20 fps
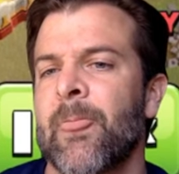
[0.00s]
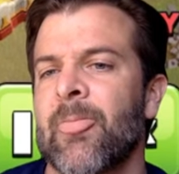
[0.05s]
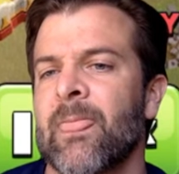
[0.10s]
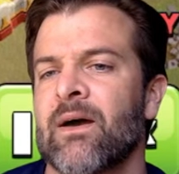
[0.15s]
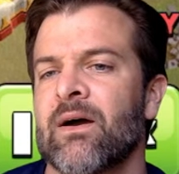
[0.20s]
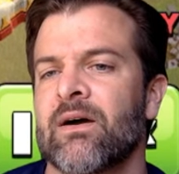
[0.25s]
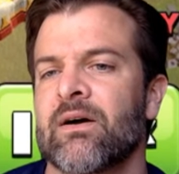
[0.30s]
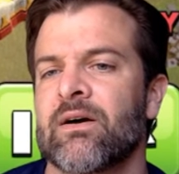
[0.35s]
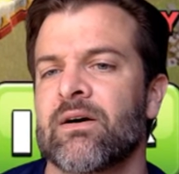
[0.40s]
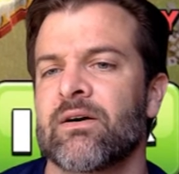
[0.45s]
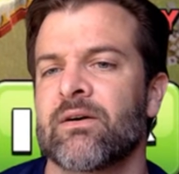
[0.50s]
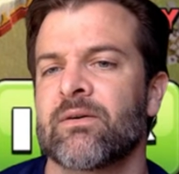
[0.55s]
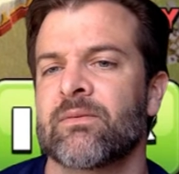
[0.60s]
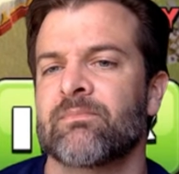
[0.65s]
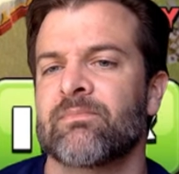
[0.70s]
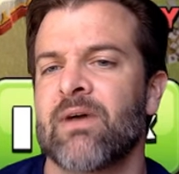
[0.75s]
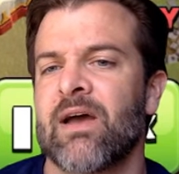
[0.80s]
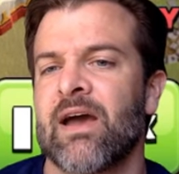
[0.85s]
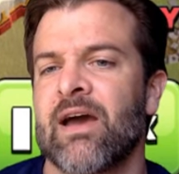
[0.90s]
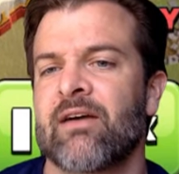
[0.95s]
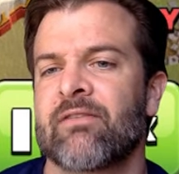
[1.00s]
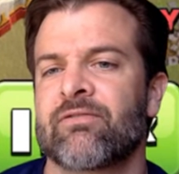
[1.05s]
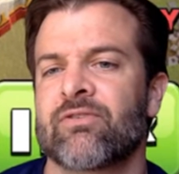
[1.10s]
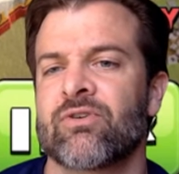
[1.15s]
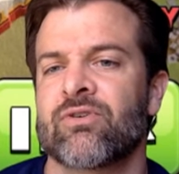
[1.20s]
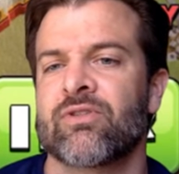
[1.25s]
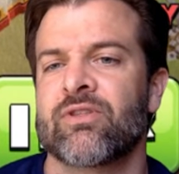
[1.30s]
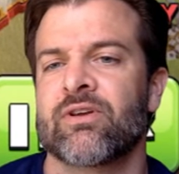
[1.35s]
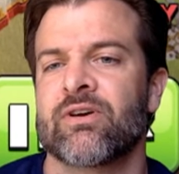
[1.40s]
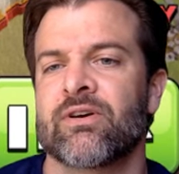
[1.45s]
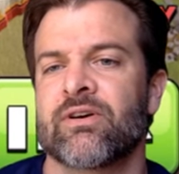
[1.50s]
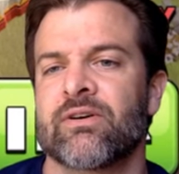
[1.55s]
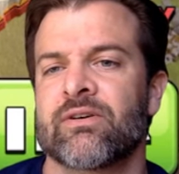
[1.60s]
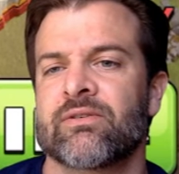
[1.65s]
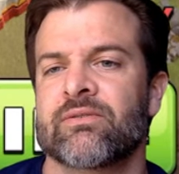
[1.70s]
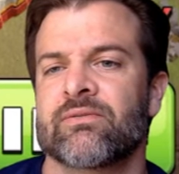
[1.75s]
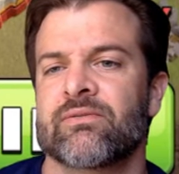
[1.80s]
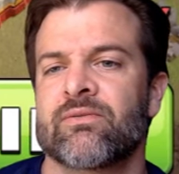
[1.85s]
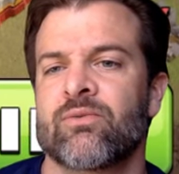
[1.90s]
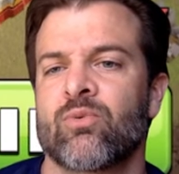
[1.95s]
After
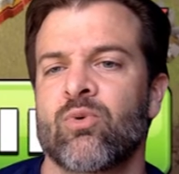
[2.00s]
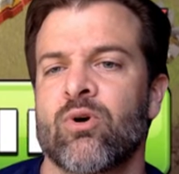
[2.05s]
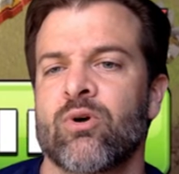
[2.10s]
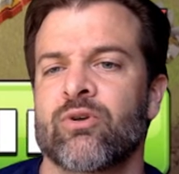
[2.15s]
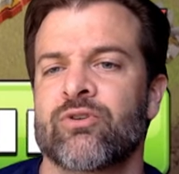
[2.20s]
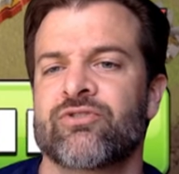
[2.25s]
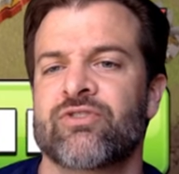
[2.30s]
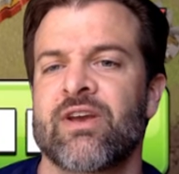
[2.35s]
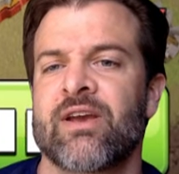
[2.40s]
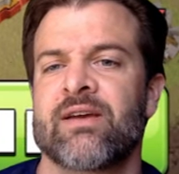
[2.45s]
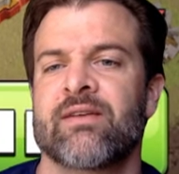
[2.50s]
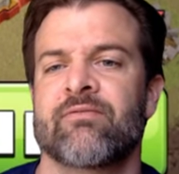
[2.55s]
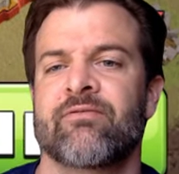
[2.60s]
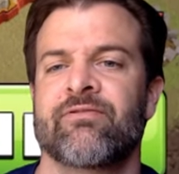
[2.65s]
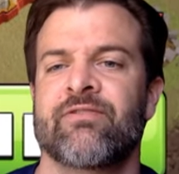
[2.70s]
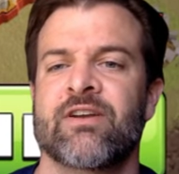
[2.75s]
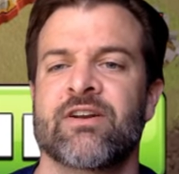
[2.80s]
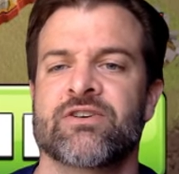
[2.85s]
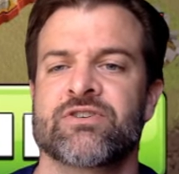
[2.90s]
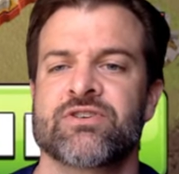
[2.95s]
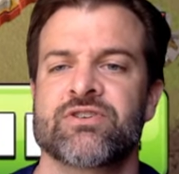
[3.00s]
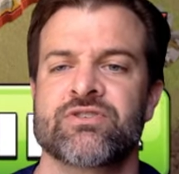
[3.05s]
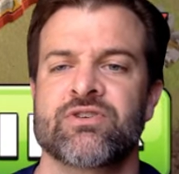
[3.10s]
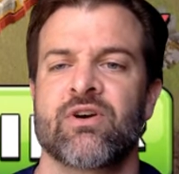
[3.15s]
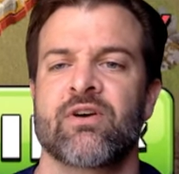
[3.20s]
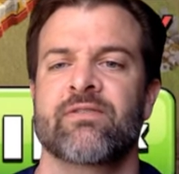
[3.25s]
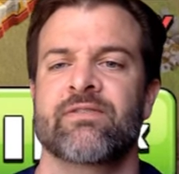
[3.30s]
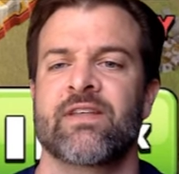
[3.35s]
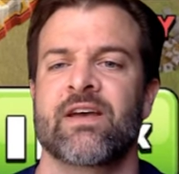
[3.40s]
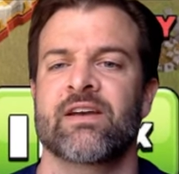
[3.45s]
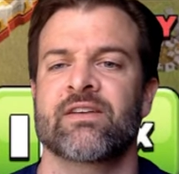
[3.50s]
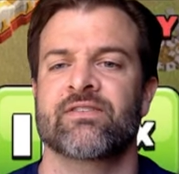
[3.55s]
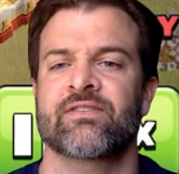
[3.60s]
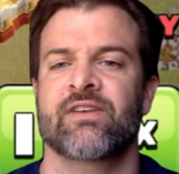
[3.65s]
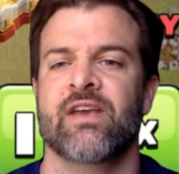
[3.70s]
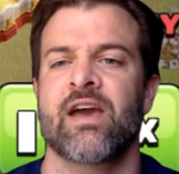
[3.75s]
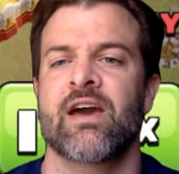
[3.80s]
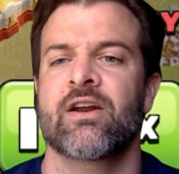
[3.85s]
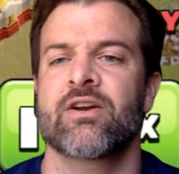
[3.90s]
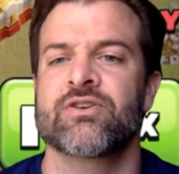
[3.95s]
the royal champ finishes off that
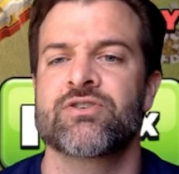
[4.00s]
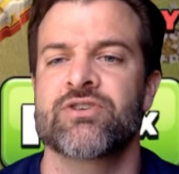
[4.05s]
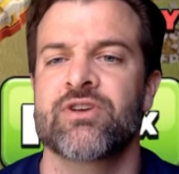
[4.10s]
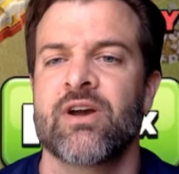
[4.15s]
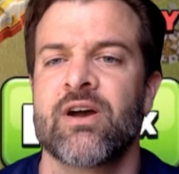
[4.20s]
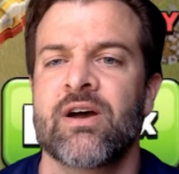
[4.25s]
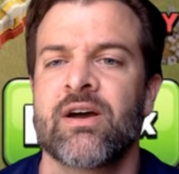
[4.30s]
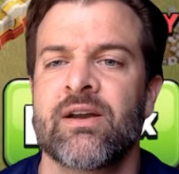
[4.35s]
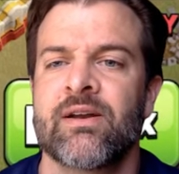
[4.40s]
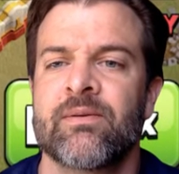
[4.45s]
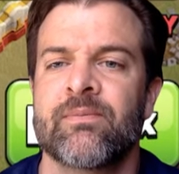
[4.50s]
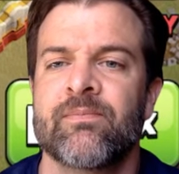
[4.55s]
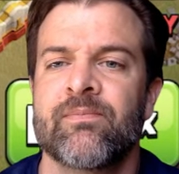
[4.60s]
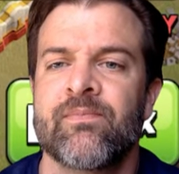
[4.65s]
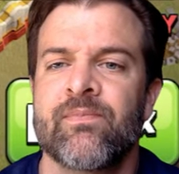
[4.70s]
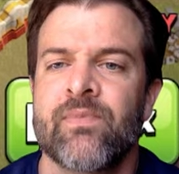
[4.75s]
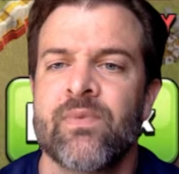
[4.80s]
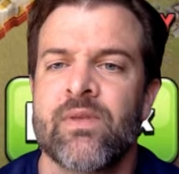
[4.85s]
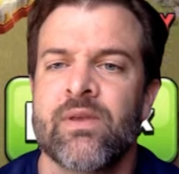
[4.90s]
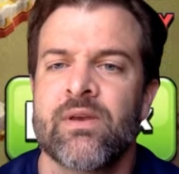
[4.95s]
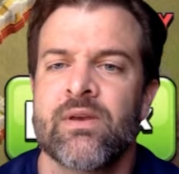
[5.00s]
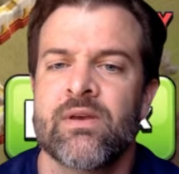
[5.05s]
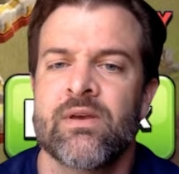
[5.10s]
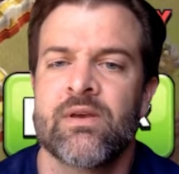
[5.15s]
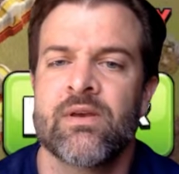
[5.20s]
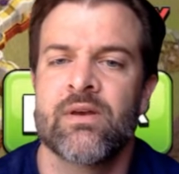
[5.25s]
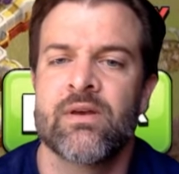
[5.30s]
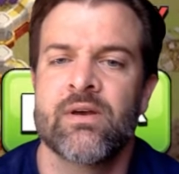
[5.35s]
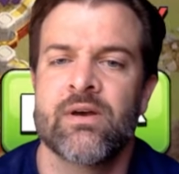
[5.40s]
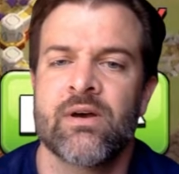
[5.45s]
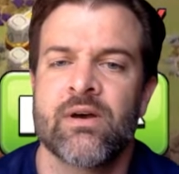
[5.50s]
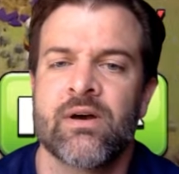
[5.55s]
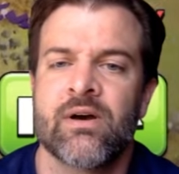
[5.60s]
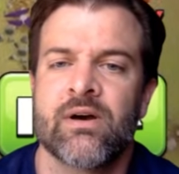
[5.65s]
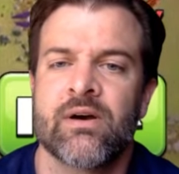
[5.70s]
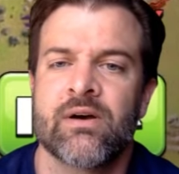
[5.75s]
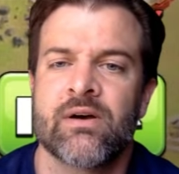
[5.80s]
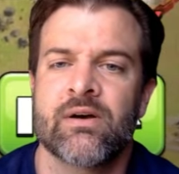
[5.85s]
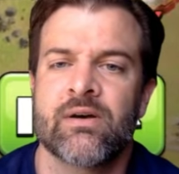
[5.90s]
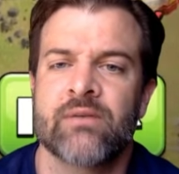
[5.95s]
scatter shot.
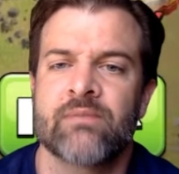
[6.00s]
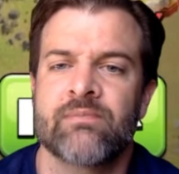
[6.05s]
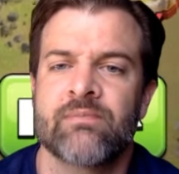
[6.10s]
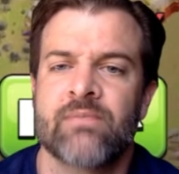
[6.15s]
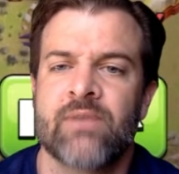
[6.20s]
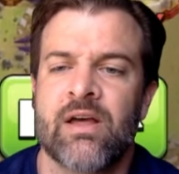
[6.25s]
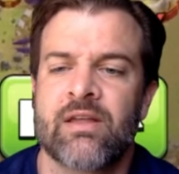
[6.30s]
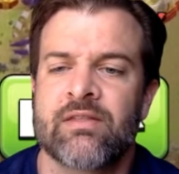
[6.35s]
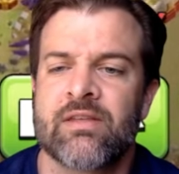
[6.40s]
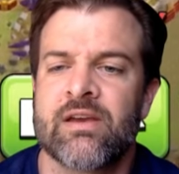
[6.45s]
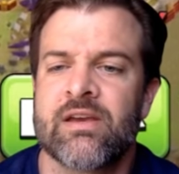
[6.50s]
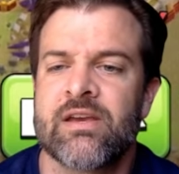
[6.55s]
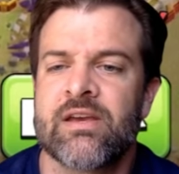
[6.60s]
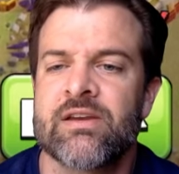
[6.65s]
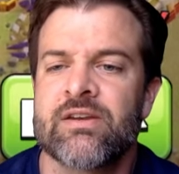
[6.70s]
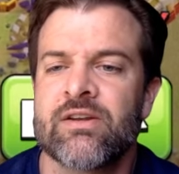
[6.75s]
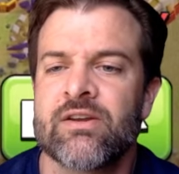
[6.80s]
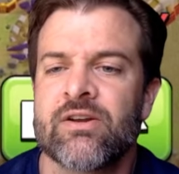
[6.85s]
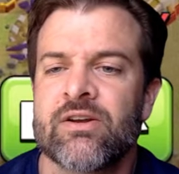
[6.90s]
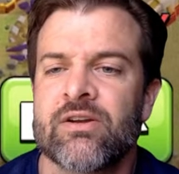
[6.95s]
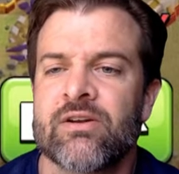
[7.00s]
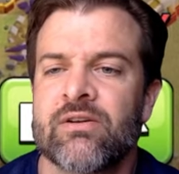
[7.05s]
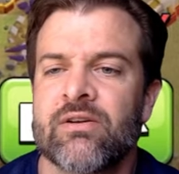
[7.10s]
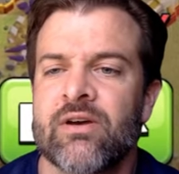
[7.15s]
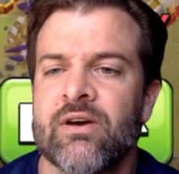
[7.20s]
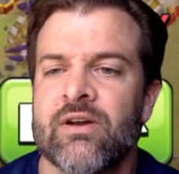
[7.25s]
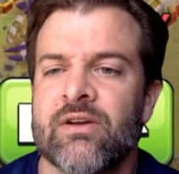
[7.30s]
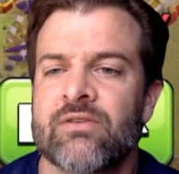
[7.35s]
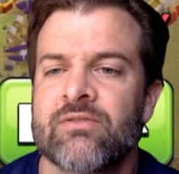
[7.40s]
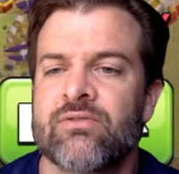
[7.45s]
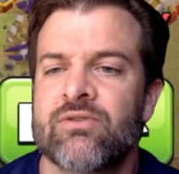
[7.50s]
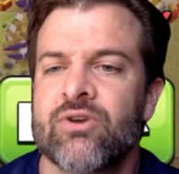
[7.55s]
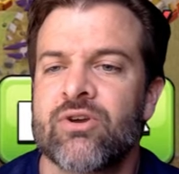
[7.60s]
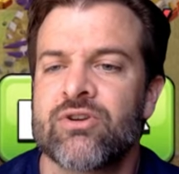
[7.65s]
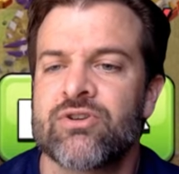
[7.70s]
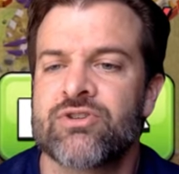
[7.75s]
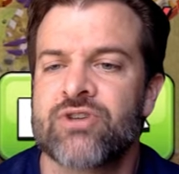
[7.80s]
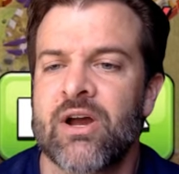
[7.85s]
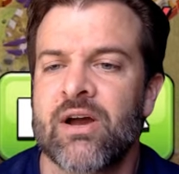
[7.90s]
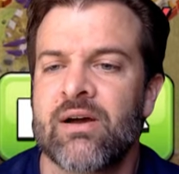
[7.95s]
I think he did a
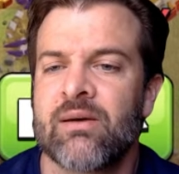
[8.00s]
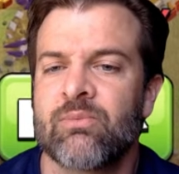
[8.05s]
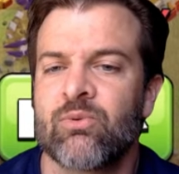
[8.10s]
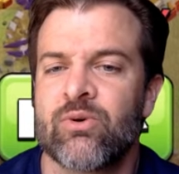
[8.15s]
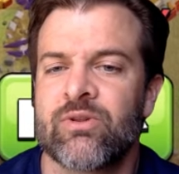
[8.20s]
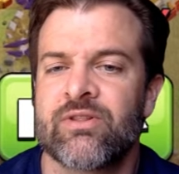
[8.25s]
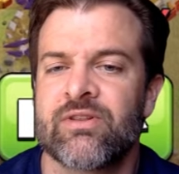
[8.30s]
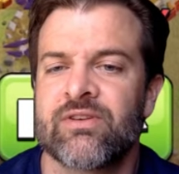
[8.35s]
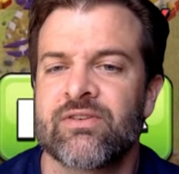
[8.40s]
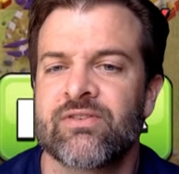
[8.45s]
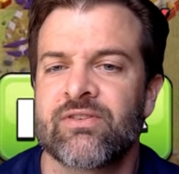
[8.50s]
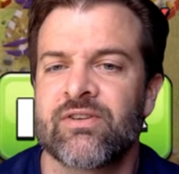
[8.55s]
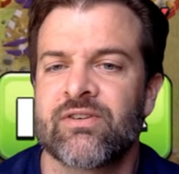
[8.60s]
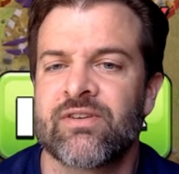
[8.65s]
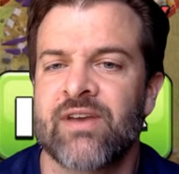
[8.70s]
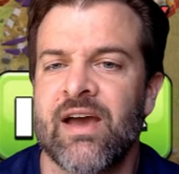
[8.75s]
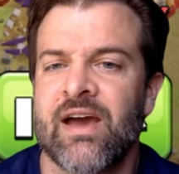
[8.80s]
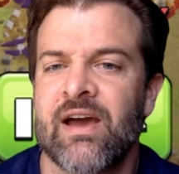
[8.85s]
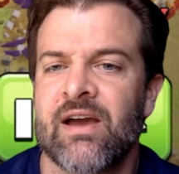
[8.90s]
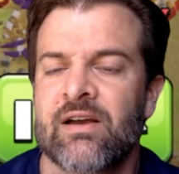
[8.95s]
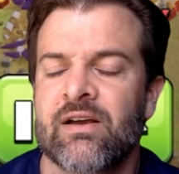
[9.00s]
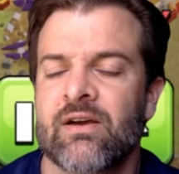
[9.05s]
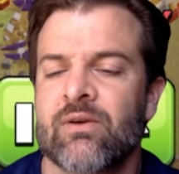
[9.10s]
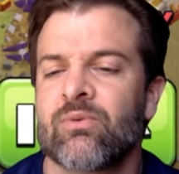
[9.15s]
good job with this attack.